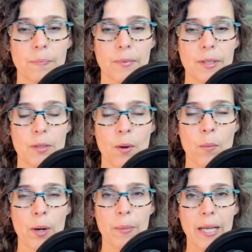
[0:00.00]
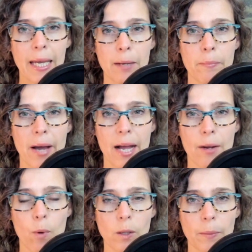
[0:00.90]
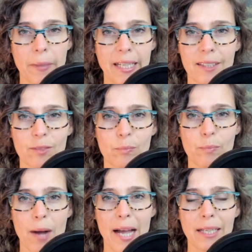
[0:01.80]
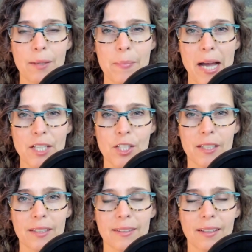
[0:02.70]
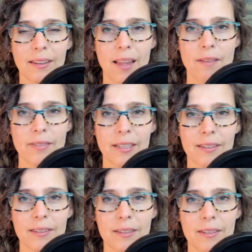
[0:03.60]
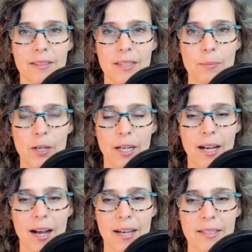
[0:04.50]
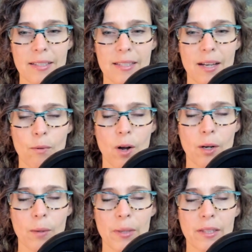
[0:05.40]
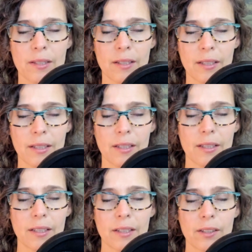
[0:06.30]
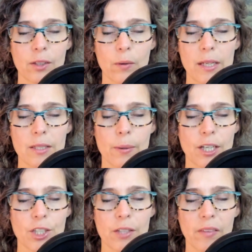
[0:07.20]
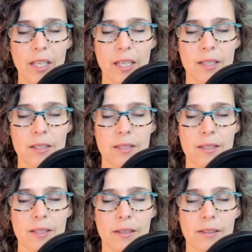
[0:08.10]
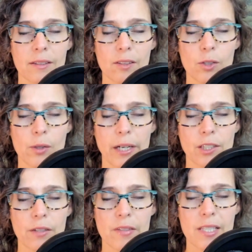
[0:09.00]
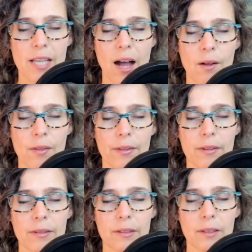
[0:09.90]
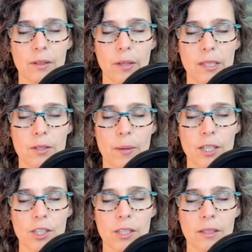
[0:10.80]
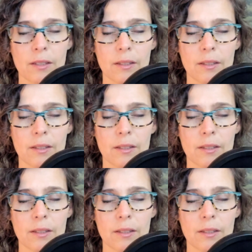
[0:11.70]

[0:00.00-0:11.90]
So I want to begin by welcoming in my compassionate and loving spirit guides. I welcome in the great direction of the east, the direction of the south, great direction